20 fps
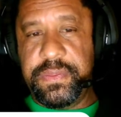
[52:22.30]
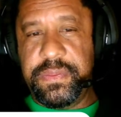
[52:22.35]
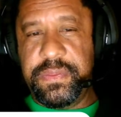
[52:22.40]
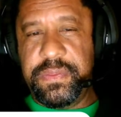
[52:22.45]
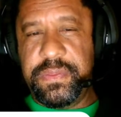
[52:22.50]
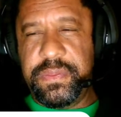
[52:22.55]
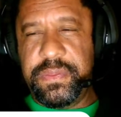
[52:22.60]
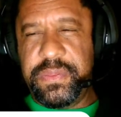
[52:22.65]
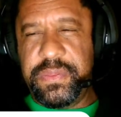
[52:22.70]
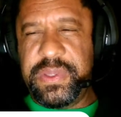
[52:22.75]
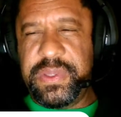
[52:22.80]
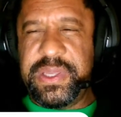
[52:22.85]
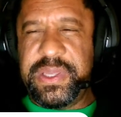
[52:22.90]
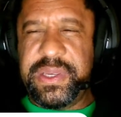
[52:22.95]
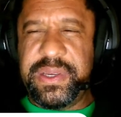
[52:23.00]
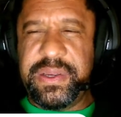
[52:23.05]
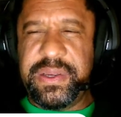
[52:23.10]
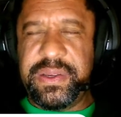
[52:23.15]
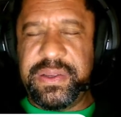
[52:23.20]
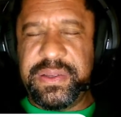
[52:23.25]
like a piece
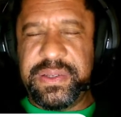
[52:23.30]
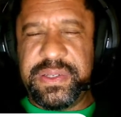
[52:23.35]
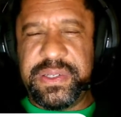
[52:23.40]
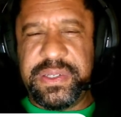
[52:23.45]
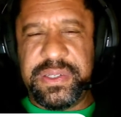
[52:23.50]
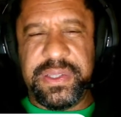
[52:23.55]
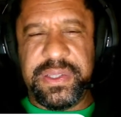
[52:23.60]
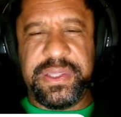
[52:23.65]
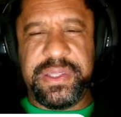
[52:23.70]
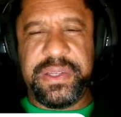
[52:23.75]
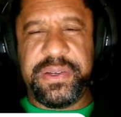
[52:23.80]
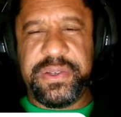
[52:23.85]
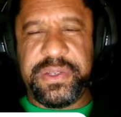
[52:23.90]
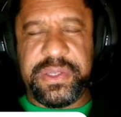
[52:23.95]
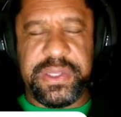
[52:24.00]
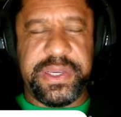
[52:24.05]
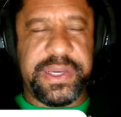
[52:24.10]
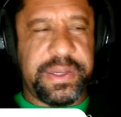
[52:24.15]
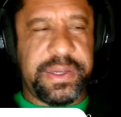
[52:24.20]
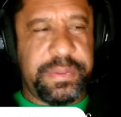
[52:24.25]
that slots in the wing,
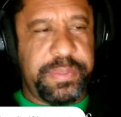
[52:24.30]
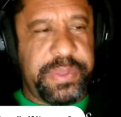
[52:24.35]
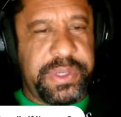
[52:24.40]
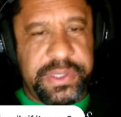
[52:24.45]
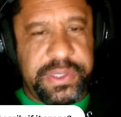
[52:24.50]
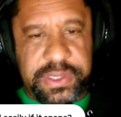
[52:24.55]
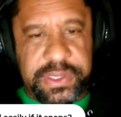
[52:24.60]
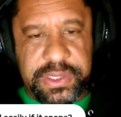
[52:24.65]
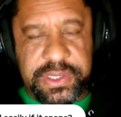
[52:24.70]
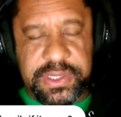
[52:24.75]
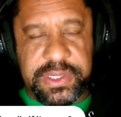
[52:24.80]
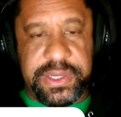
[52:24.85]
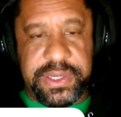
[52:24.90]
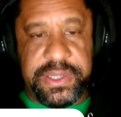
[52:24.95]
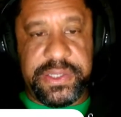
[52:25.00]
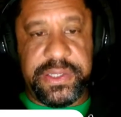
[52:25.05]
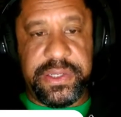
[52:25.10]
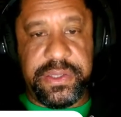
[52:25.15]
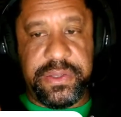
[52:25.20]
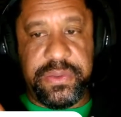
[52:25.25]
and then there's like a
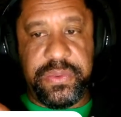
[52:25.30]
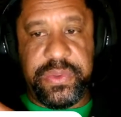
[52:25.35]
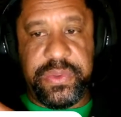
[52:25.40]
hinge.